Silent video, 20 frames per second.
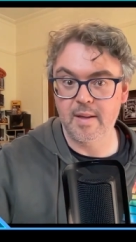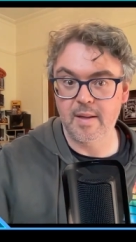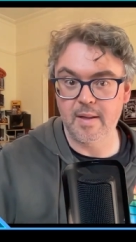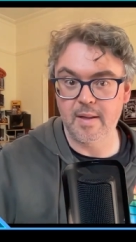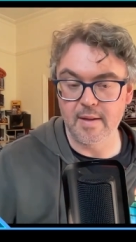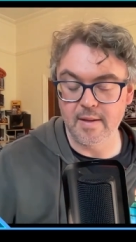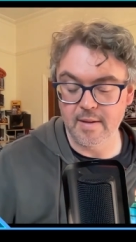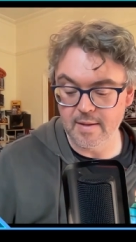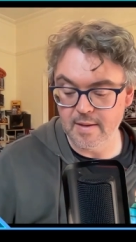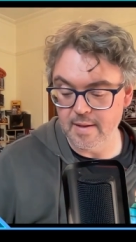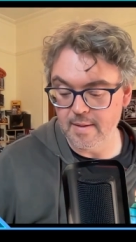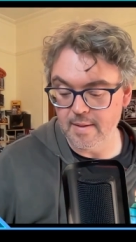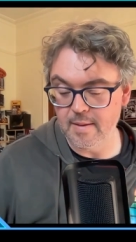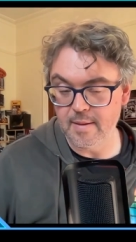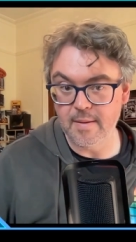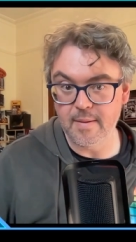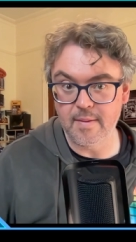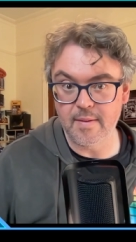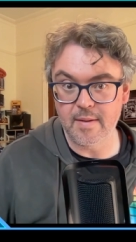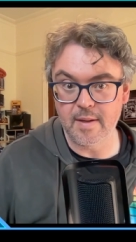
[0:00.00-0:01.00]
the, the,
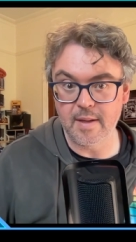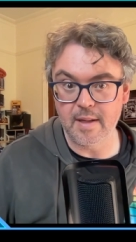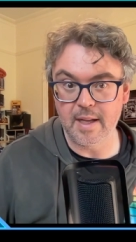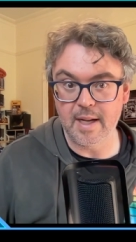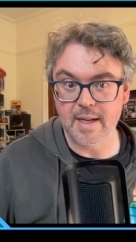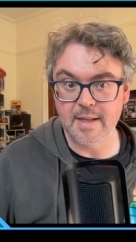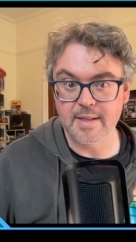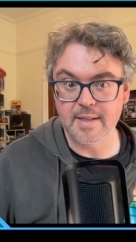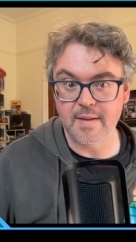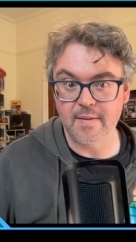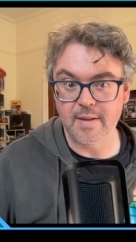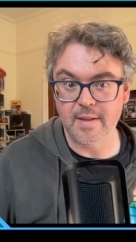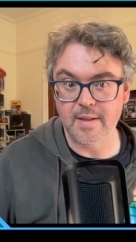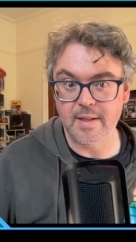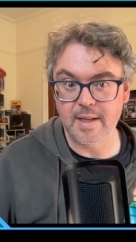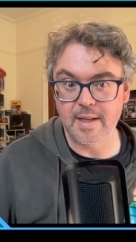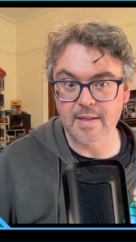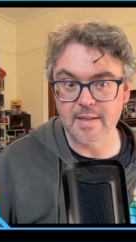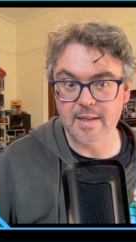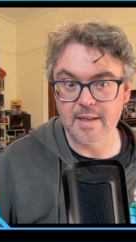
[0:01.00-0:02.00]
the last
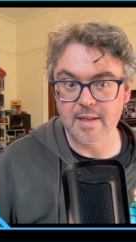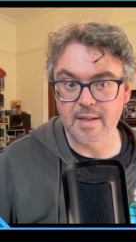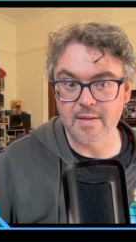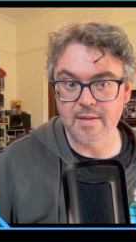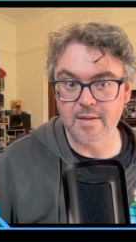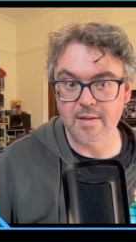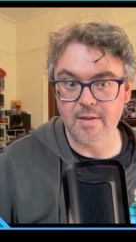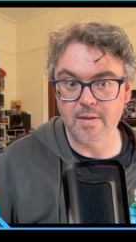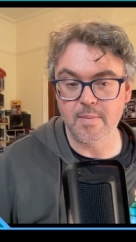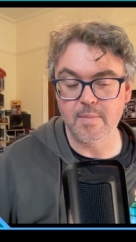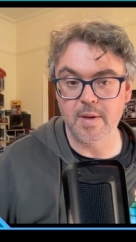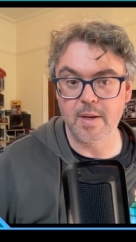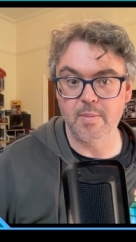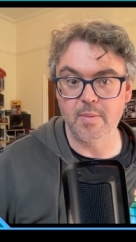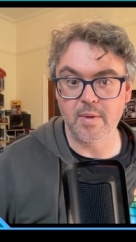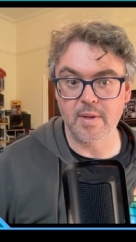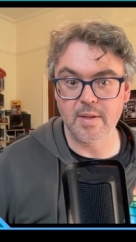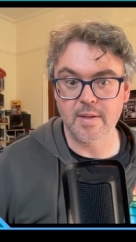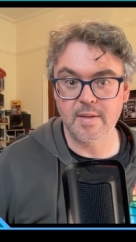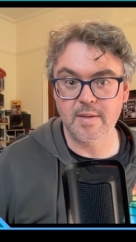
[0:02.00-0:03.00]
17s there so people
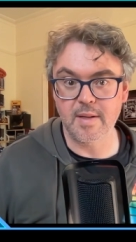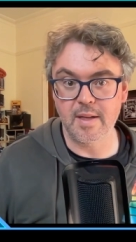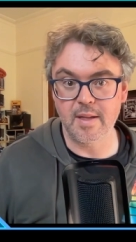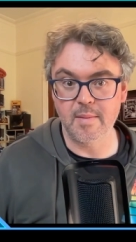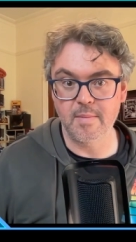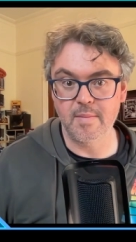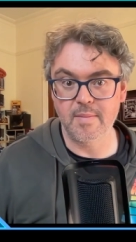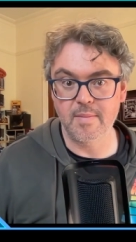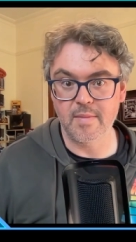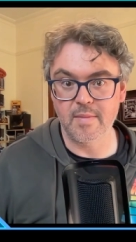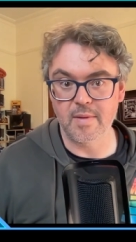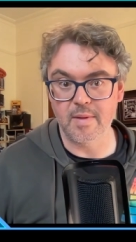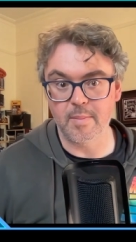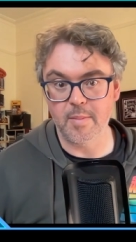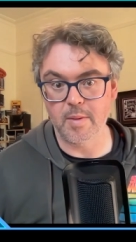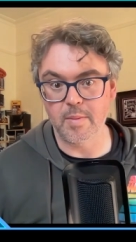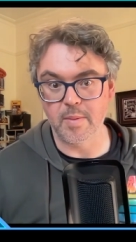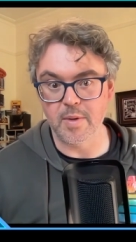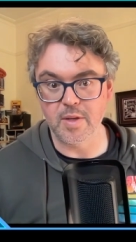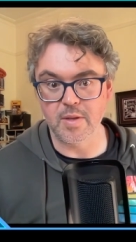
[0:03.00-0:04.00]
can see them. I
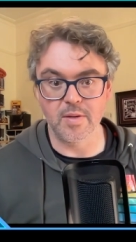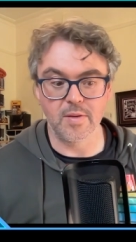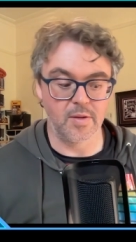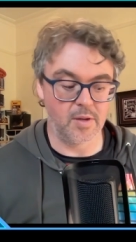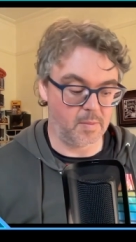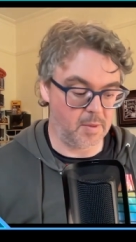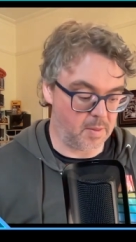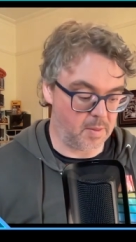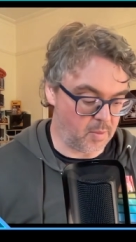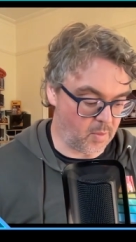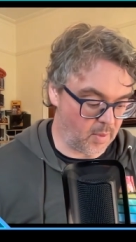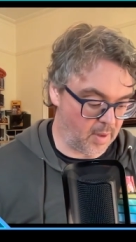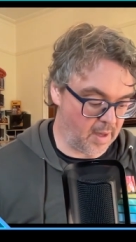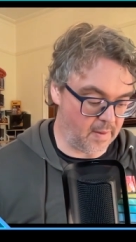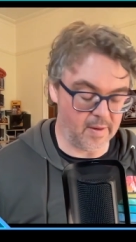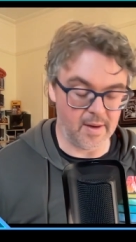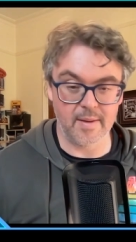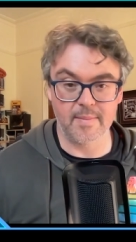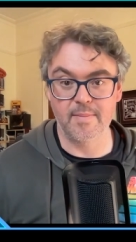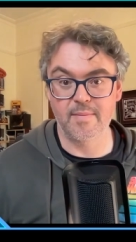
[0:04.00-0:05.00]
probably should zoom in, but
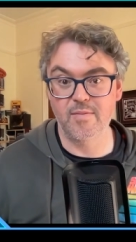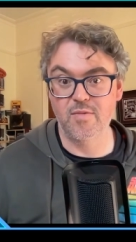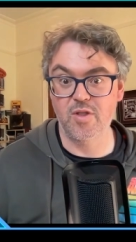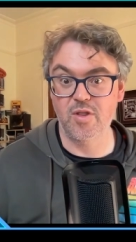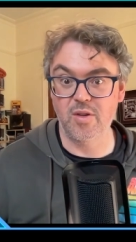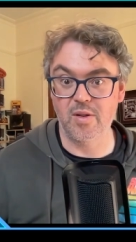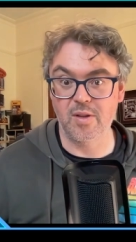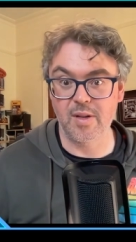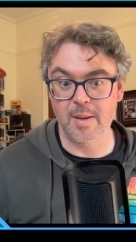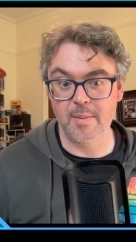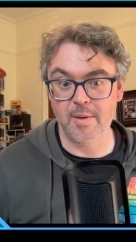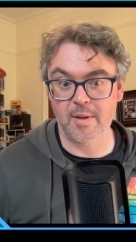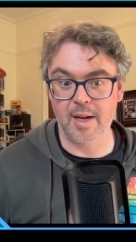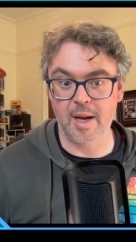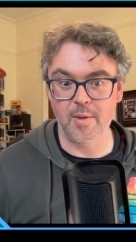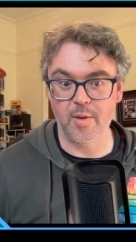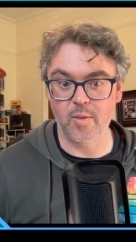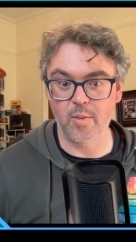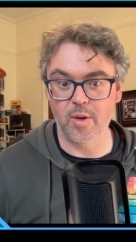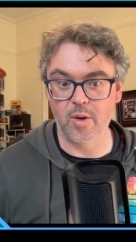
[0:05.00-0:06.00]
whatever. Two cam
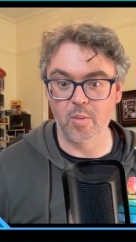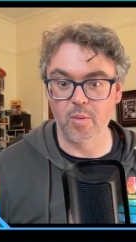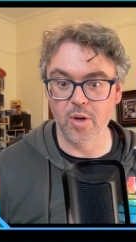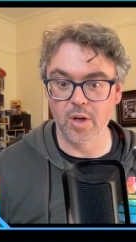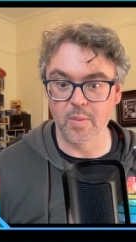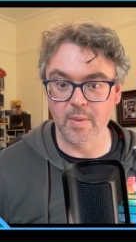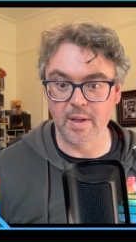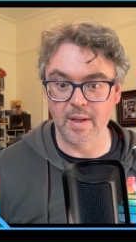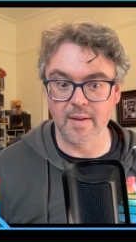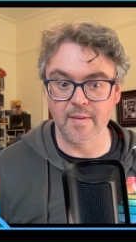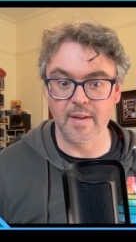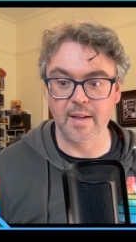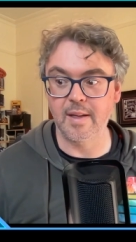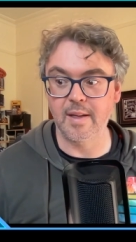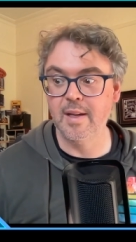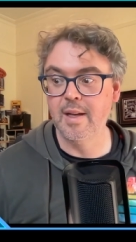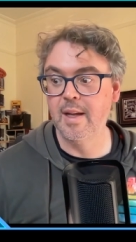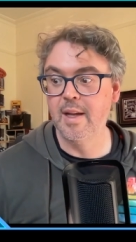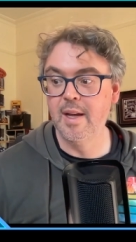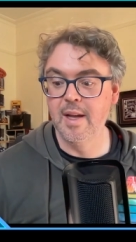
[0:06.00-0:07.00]
cameras, what a world we live in.
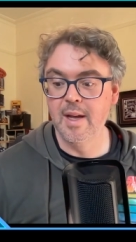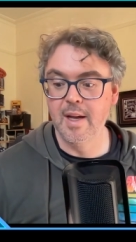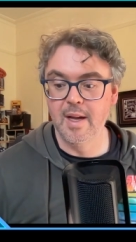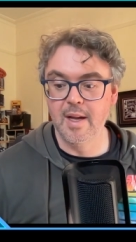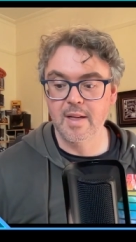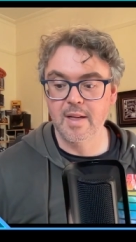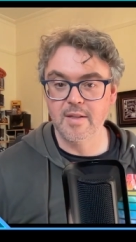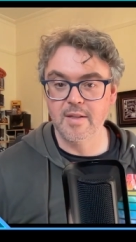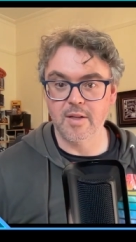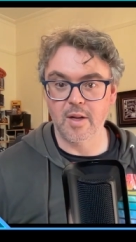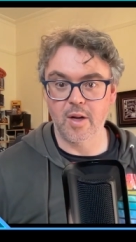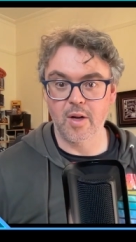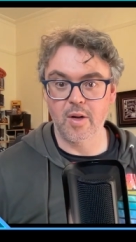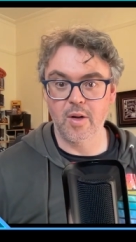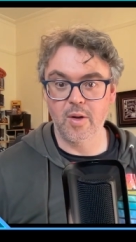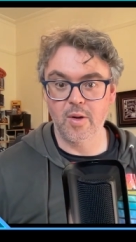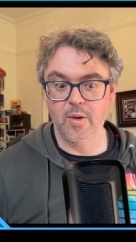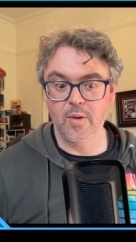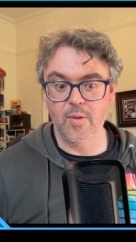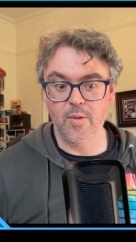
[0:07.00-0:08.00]

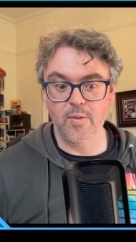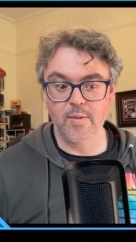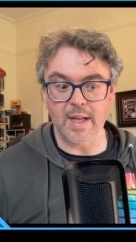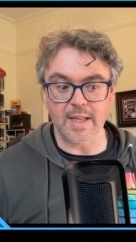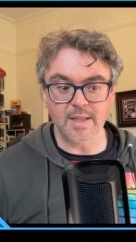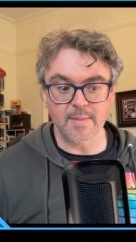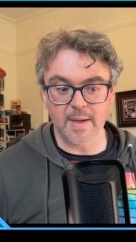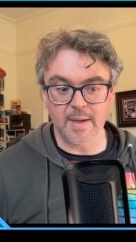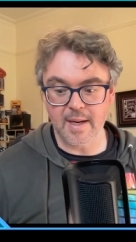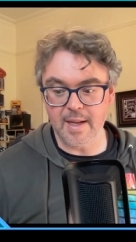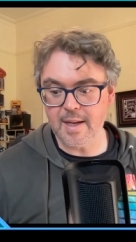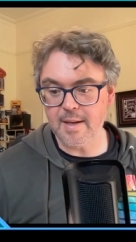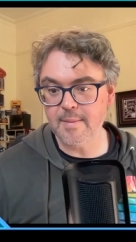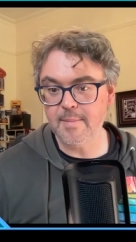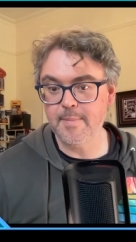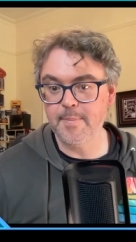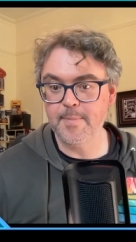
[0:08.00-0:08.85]
So that's about it.